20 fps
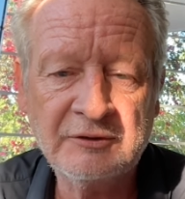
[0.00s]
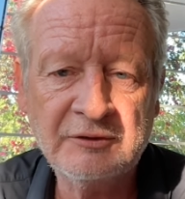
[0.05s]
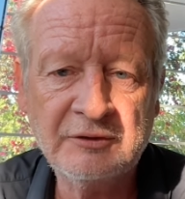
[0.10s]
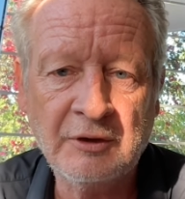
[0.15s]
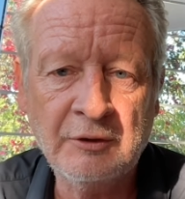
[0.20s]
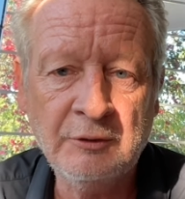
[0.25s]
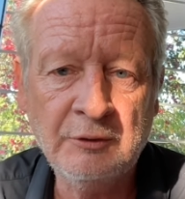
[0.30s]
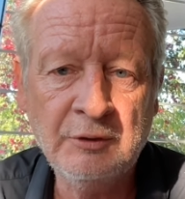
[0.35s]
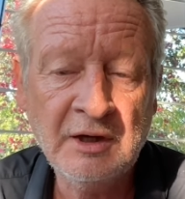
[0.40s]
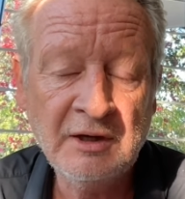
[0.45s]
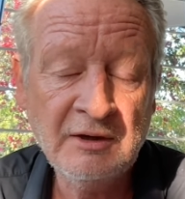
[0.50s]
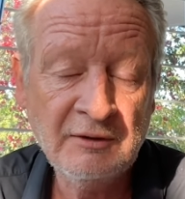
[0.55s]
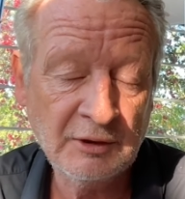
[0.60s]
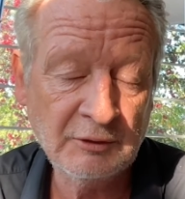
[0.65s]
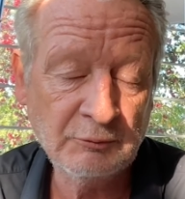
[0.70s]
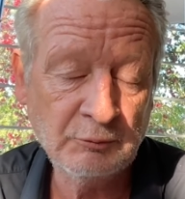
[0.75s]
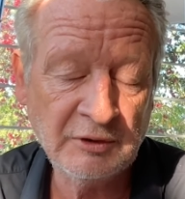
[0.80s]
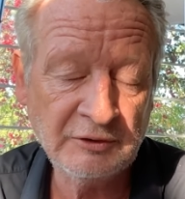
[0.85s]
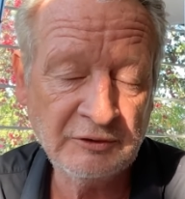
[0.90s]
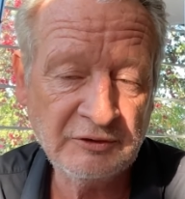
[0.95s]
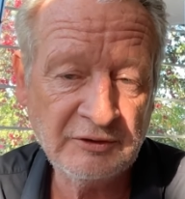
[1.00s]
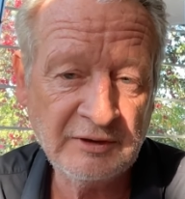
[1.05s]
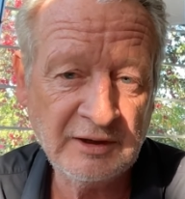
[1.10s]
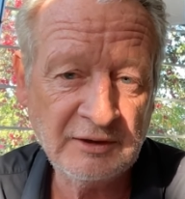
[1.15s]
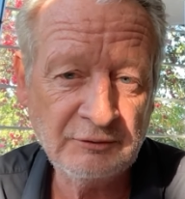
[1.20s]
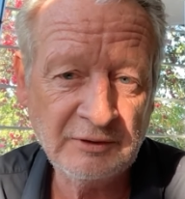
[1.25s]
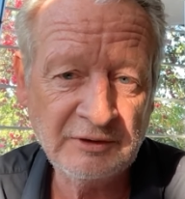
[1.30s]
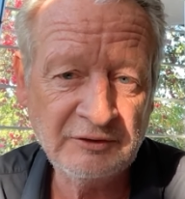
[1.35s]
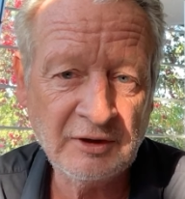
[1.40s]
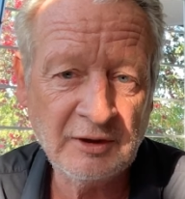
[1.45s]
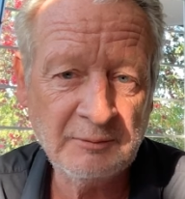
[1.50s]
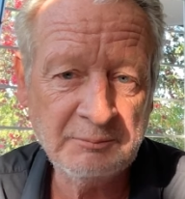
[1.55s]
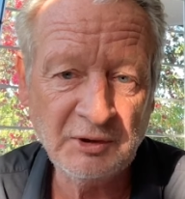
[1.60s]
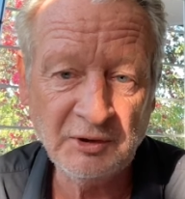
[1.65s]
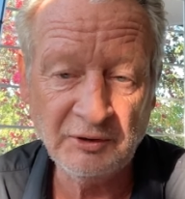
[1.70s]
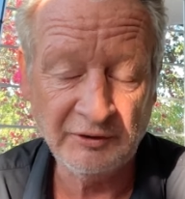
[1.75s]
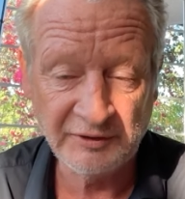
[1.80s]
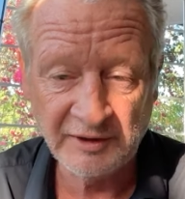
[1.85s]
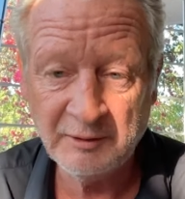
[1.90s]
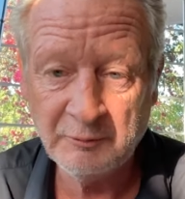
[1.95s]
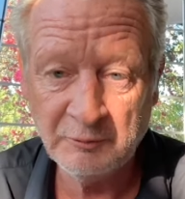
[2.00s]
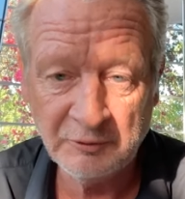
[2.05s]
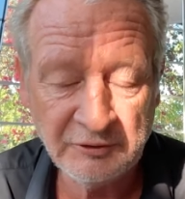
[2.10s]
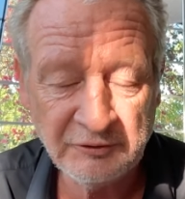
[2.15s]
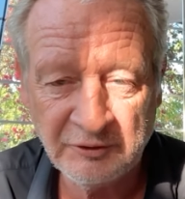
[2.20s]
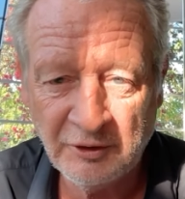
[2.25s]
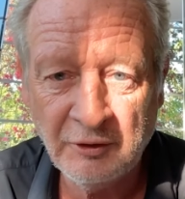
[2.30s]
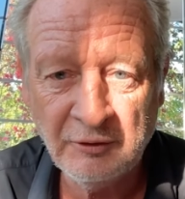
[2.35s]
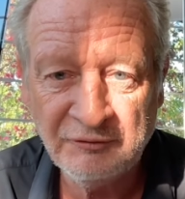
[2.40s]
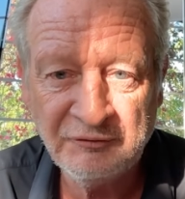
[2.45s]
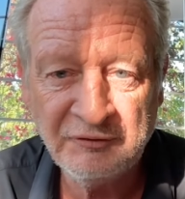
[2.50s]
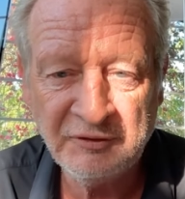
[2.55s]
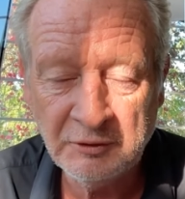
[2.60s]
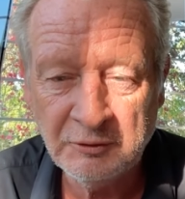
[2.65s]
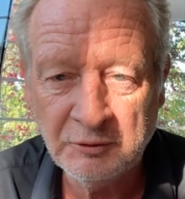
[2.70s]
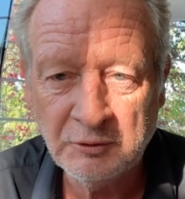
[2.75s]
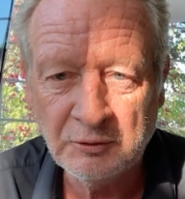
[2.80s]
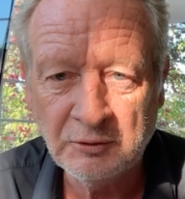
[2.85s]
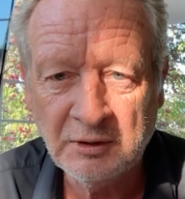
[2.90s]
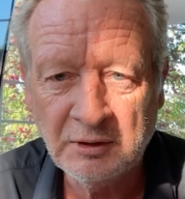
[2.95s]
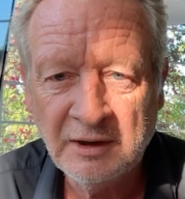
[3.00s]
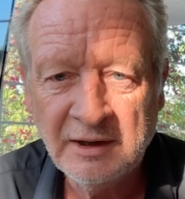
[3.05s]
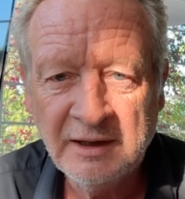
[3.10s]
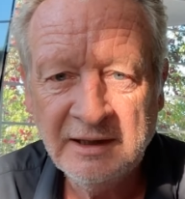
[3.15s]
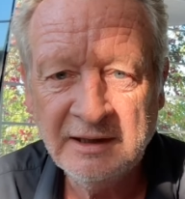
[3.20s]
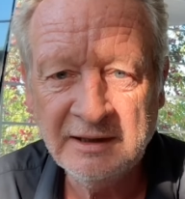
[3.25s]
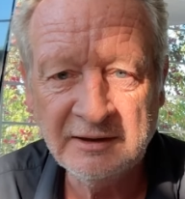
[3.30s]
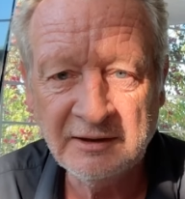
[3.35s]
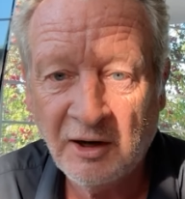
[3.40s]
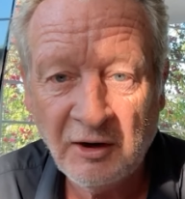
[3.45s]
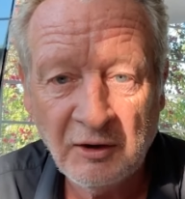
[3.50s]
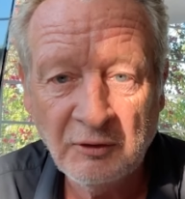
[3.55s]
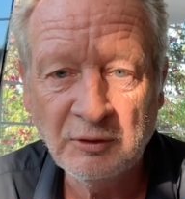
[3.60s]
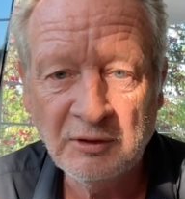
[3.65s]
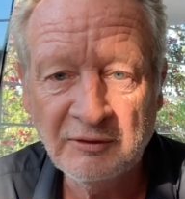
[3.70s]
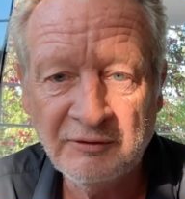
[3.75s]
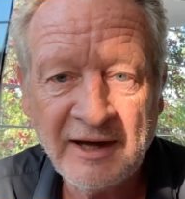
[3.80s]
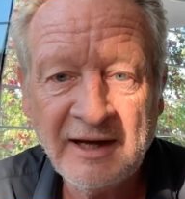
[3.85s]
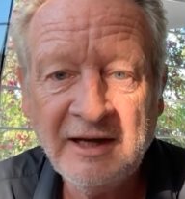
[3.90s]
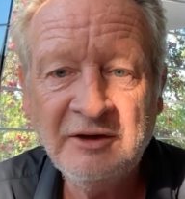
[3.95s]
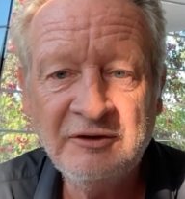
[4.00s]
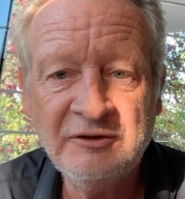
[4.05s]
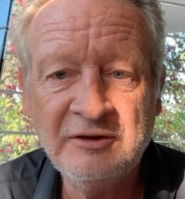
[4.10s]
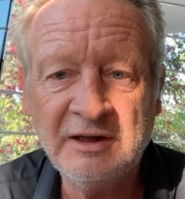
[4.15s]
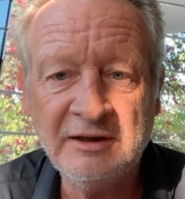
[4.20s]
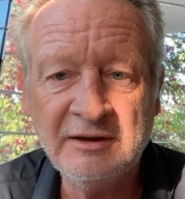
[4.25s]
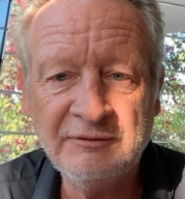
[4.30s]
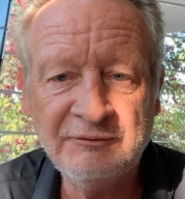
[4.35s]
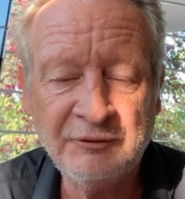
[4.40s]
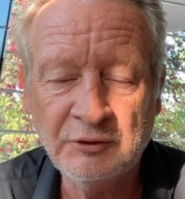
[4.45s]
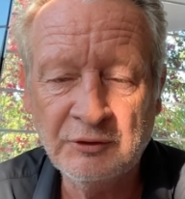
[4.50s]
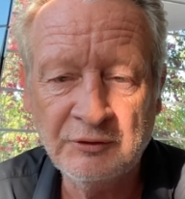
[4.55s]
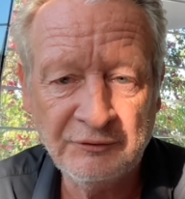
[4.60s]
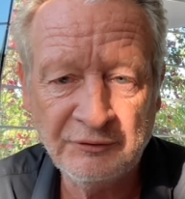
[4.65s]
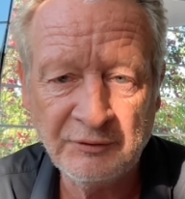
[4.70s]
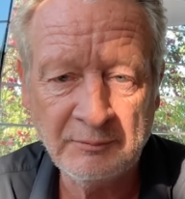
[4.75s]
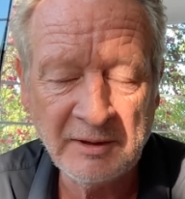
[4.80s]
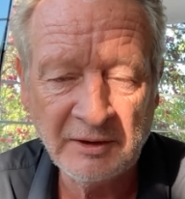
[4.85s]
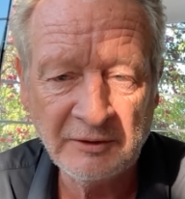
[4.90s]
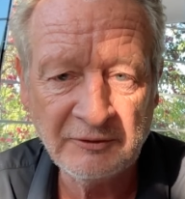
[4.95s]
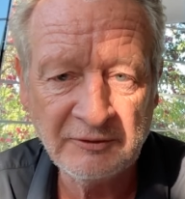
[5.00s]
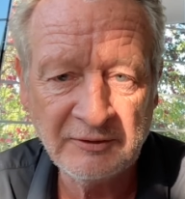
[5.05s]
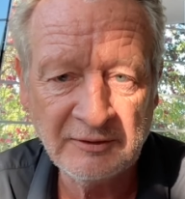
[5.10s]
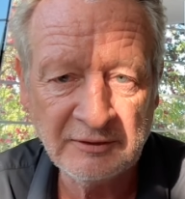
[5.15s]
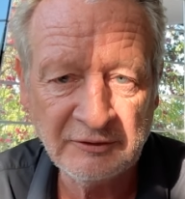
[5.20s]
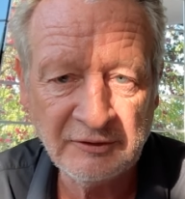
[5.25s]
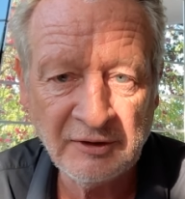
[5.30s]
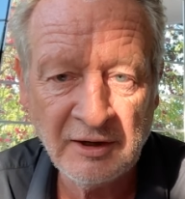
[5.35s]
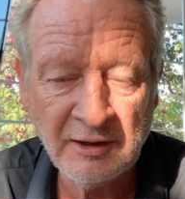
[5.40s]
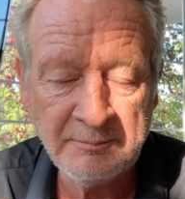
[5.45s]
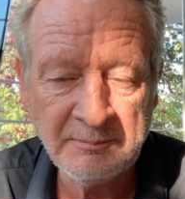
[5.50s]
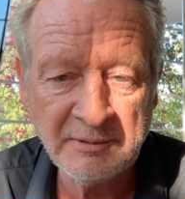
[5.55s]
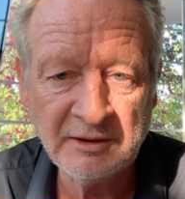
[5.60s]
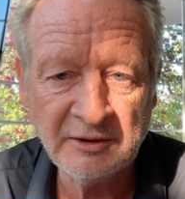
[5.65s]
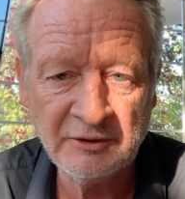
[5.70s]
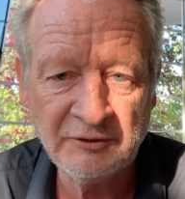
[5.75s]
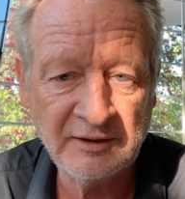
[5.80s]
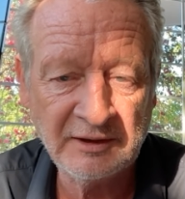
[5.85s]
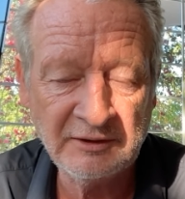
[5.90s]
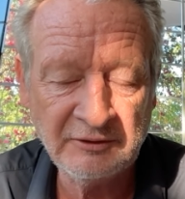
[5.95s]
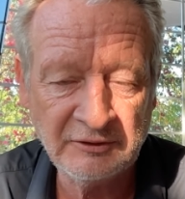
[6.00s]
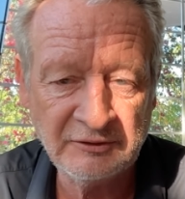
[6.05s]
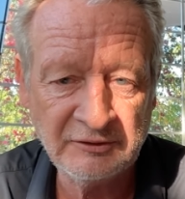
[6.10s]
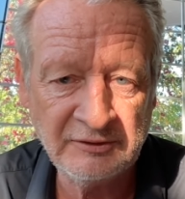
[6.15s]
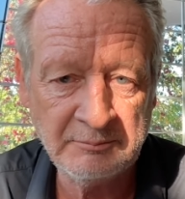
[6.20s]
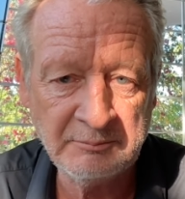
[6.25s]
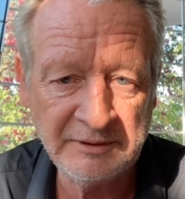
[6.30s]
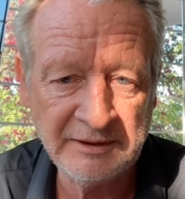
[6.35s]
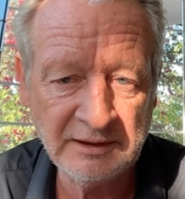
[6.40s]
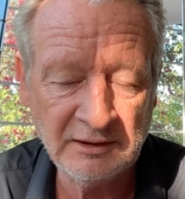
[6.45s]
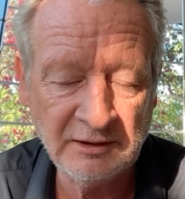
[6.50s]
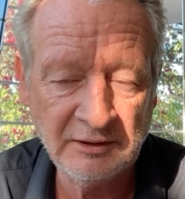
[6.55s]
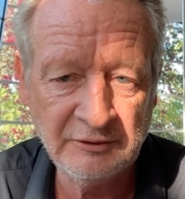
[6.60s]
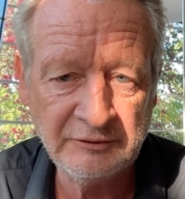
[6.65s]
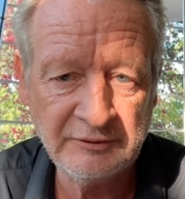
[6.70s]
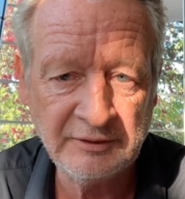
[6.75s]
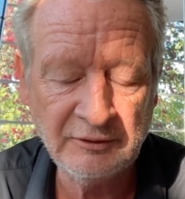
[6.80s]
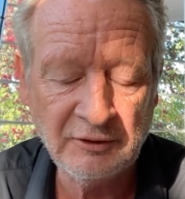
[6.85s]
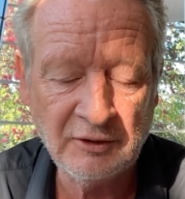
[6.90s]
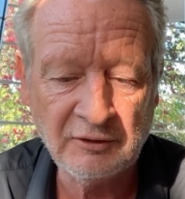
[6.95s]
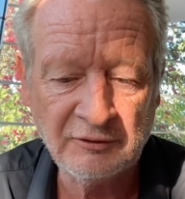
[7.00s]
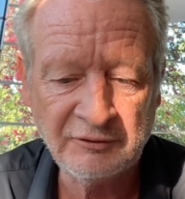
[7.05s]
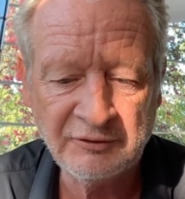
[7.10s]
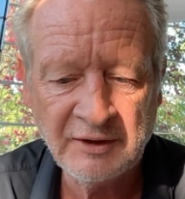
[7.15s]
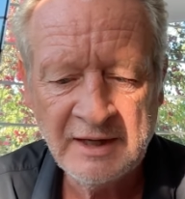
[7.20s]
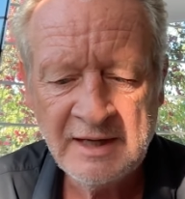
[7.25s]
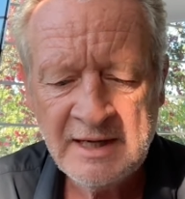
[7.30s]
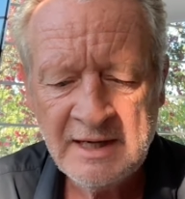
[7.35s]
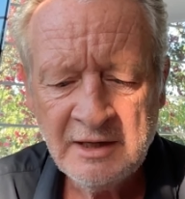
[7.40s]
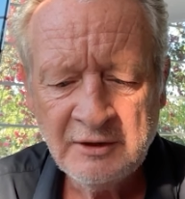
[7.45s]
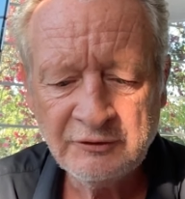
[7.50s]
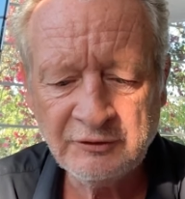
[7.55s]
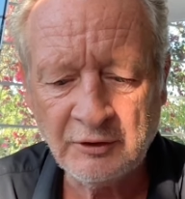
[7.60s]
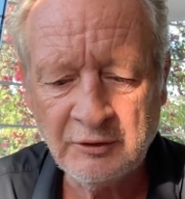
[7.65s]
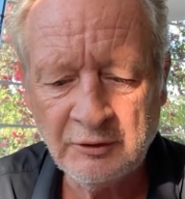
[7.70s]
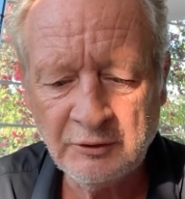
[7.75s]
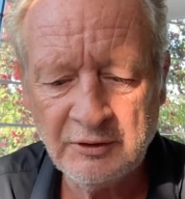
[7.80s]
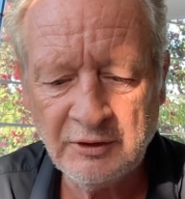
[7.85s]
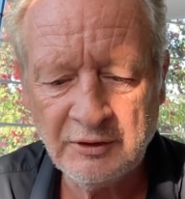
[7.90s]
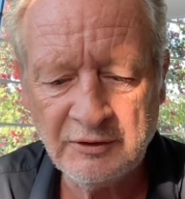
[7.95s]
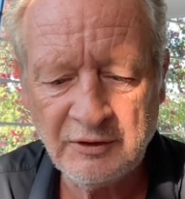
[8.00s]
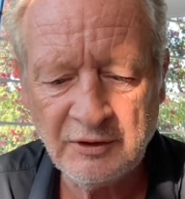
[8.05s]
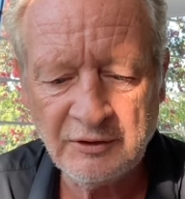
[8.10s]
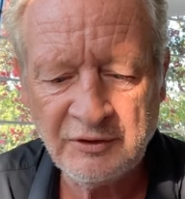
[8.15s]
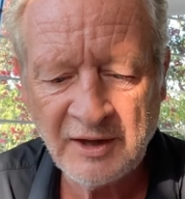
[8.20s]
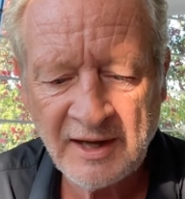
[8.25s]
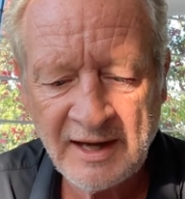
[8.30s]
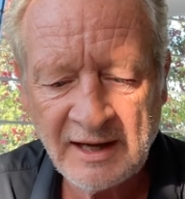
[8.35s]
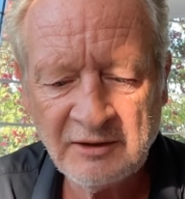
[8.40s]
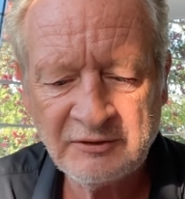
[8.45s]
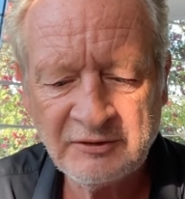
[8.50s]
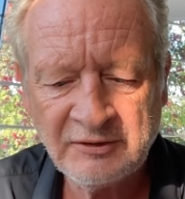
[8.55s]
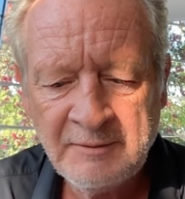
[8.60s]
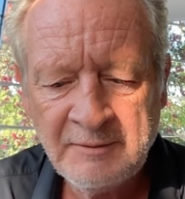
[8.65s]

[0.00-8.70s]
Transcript: So at one stage, for example, there was no fuel in the whole of Haiti for for months at a time because they just simply closed it off. So that